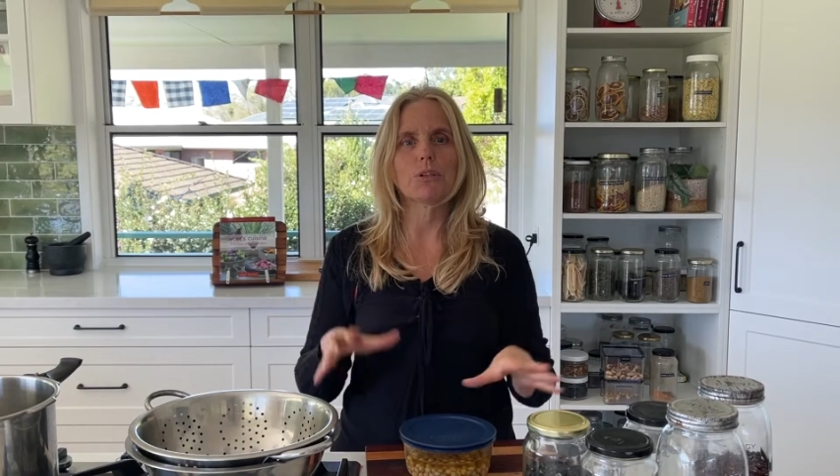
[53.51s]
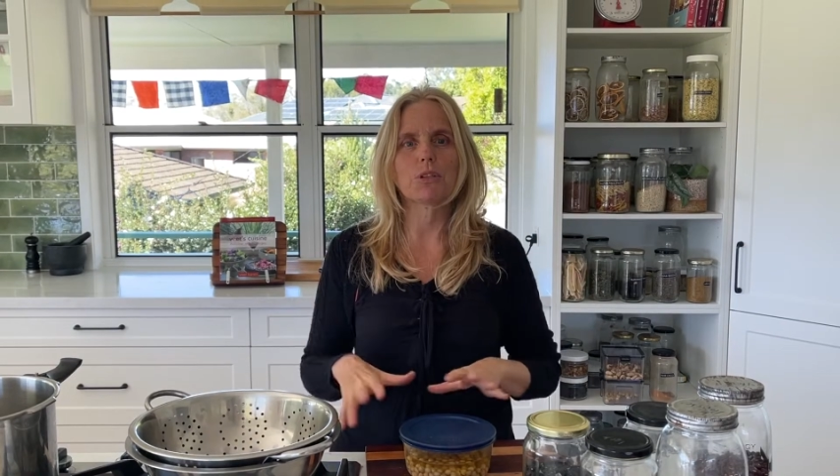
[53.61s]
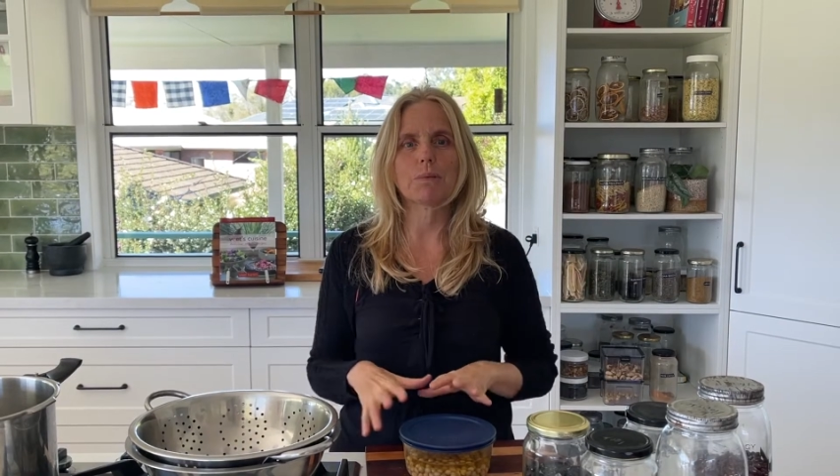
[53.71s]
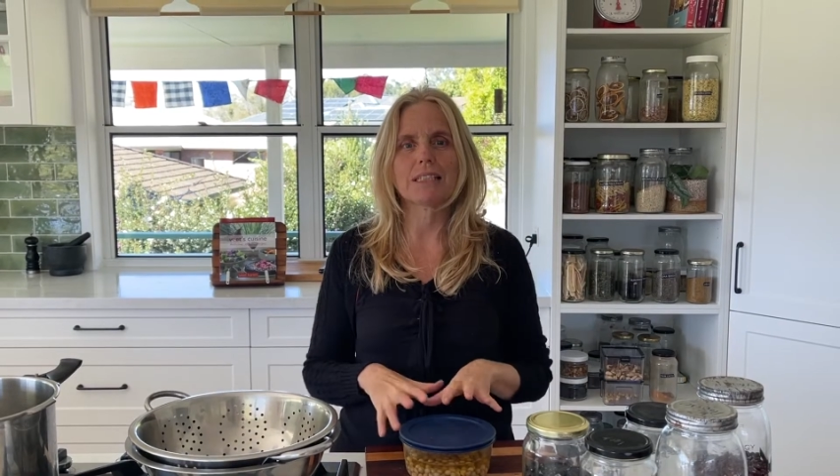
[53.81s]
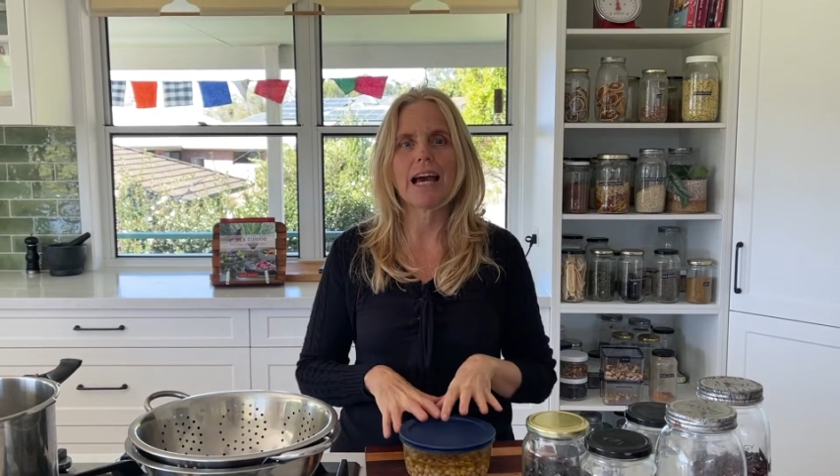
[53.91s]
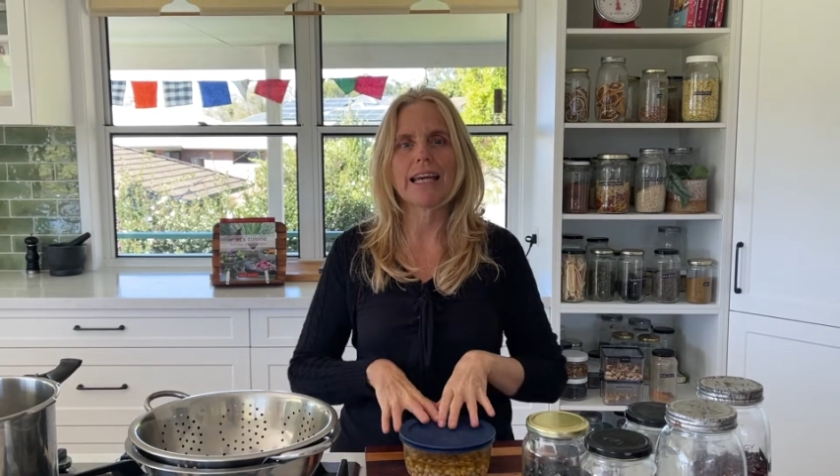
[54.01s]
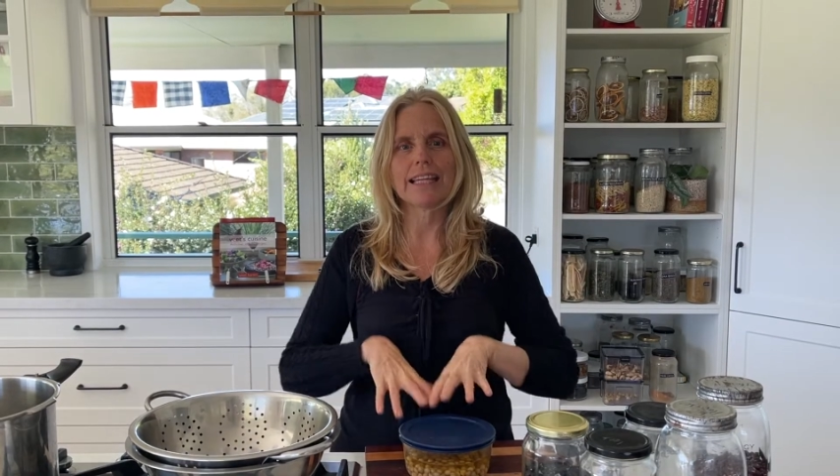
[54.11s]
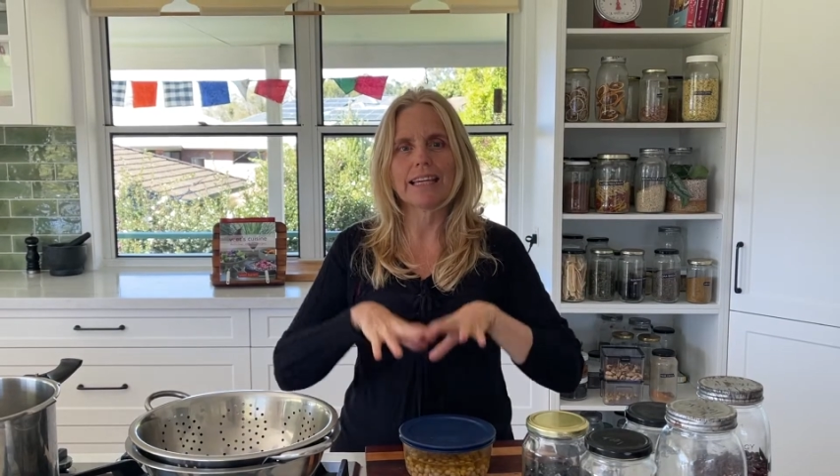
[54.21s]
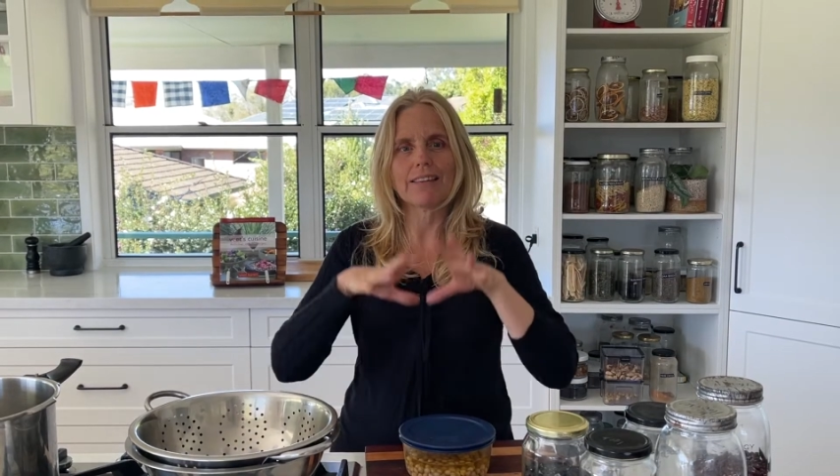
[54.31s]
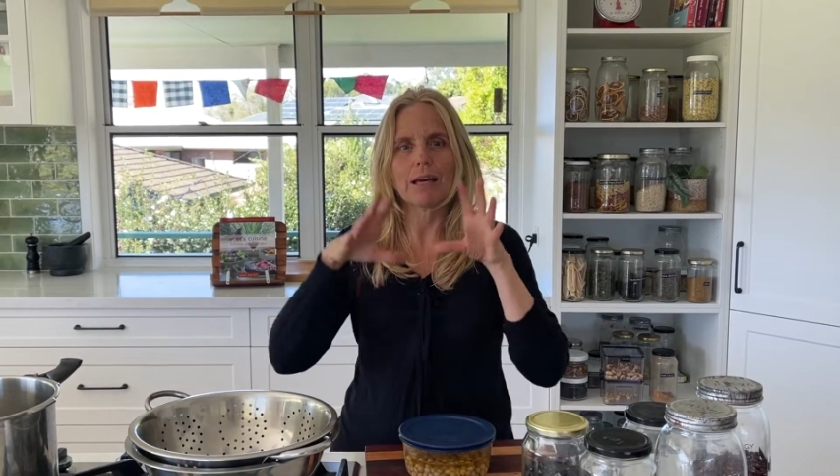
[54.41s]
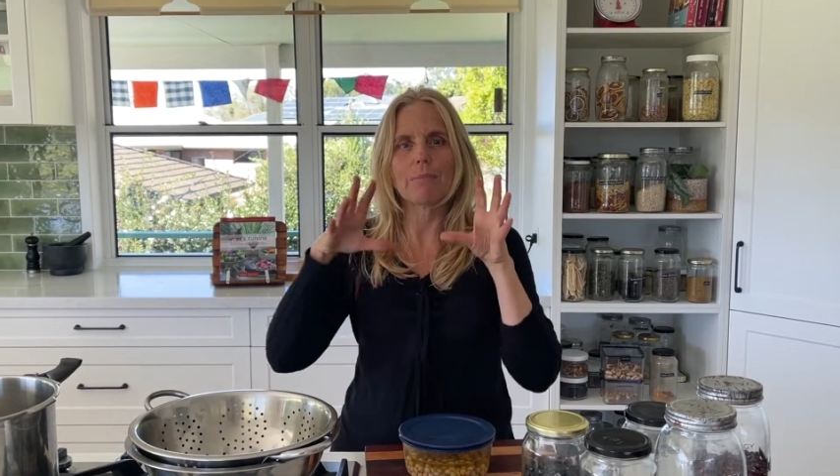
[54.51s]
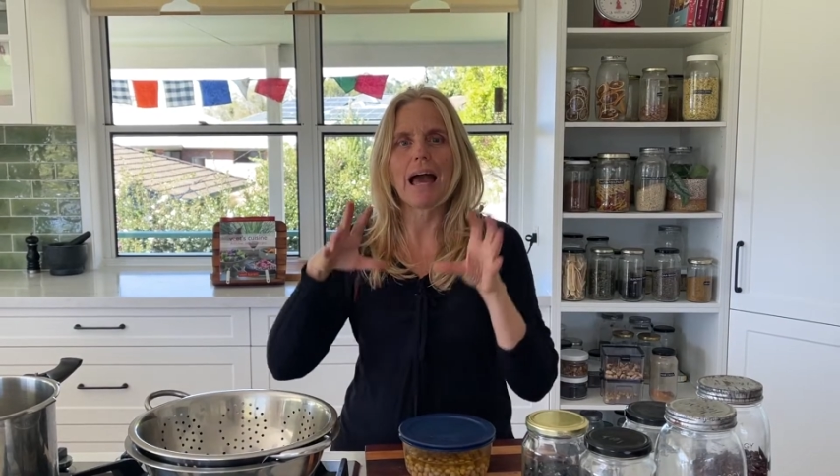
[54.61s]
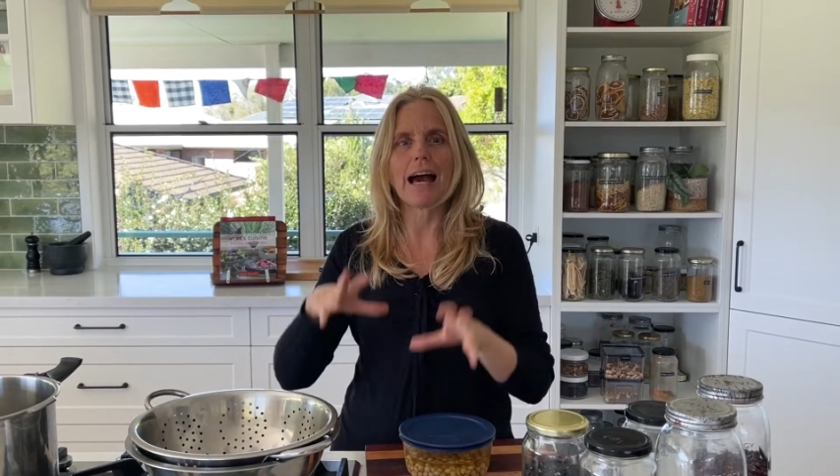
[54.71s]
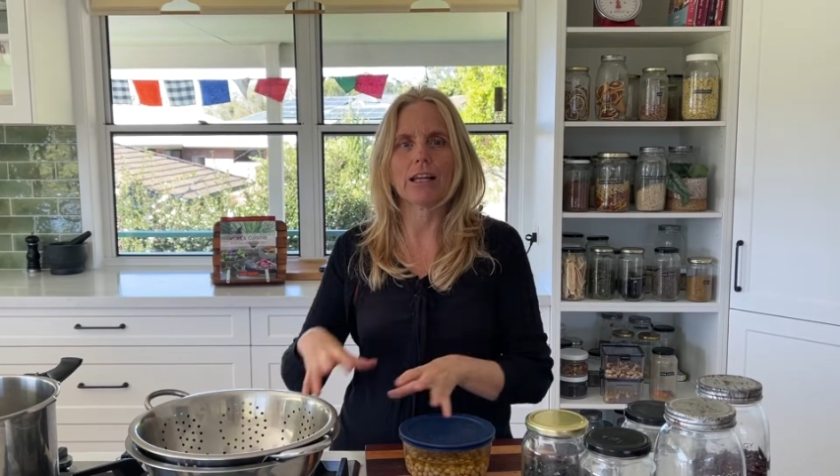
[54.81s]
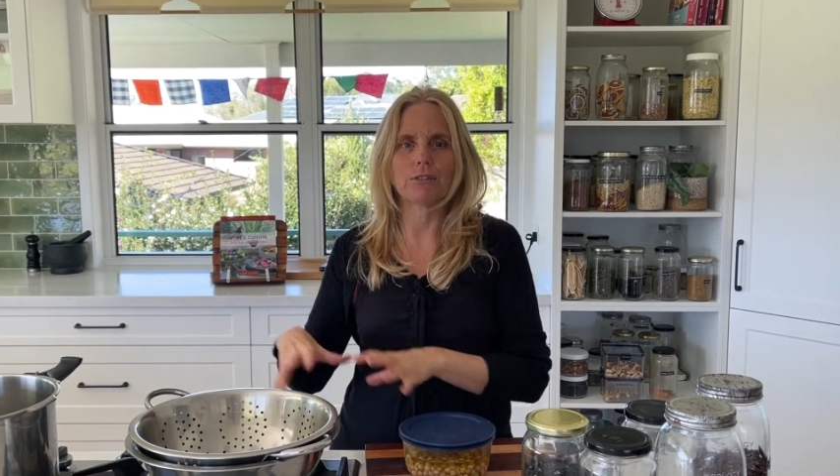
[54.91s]
to be taking them
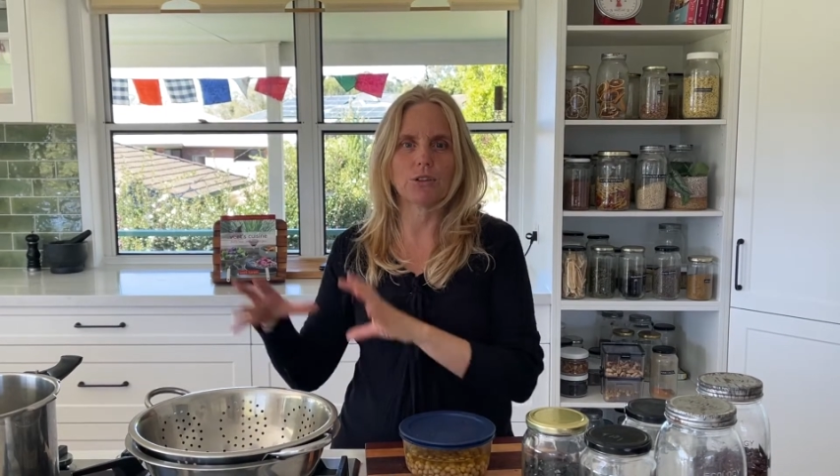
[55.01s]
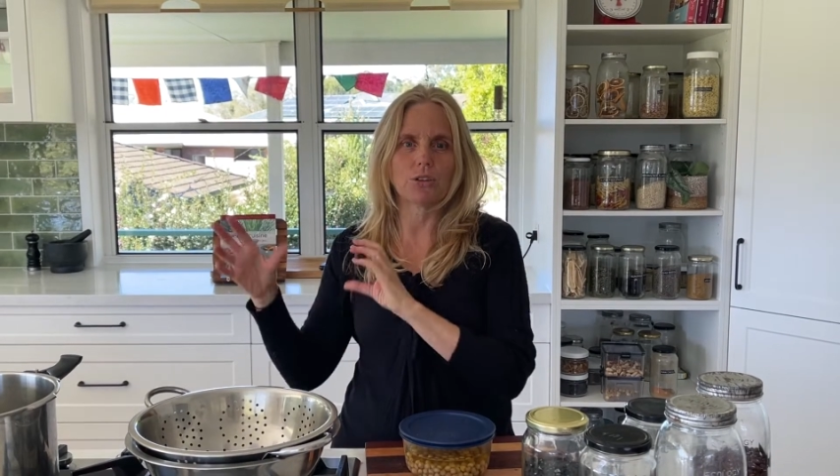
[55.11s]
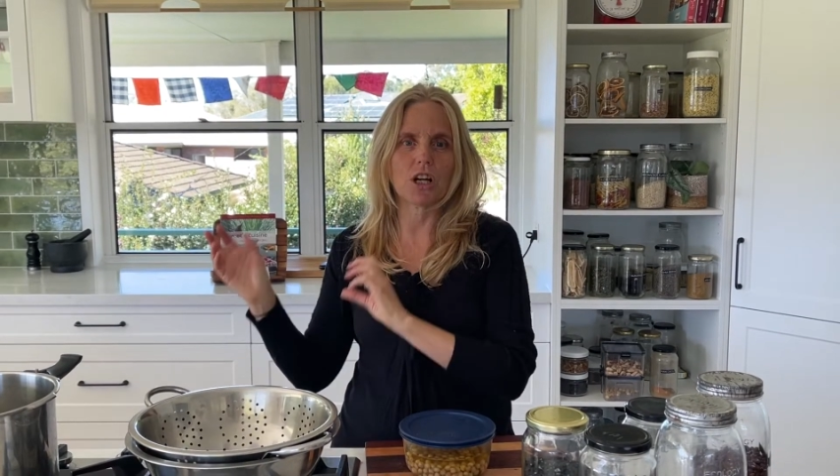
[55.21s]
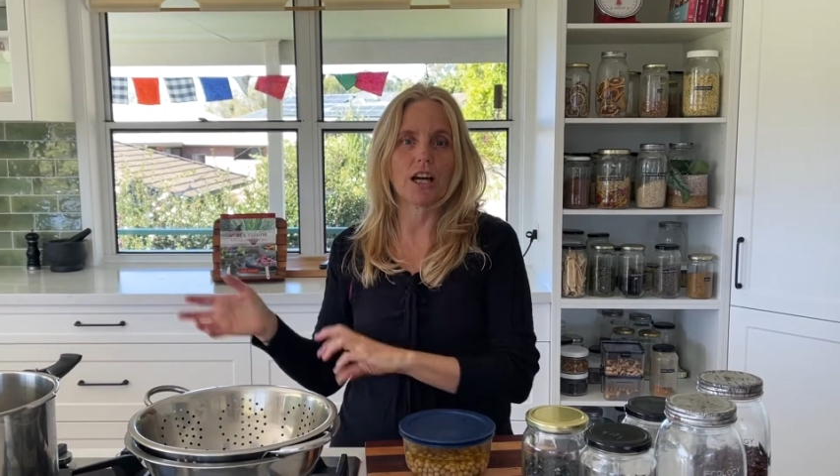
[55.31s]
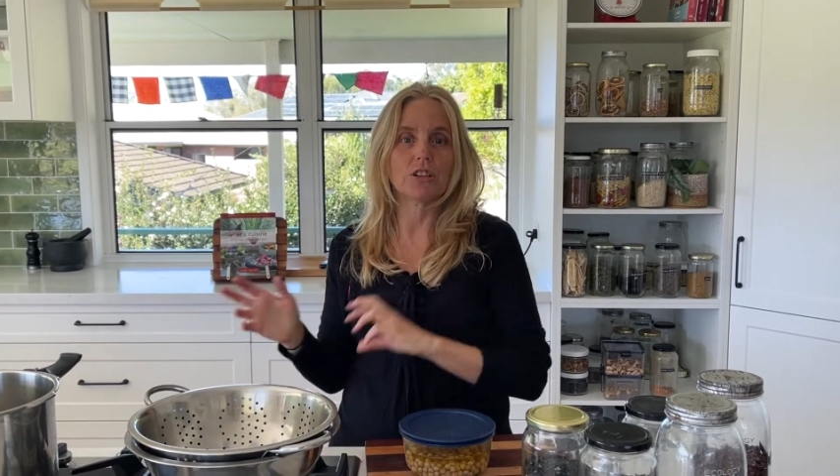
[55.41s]
out of your diet.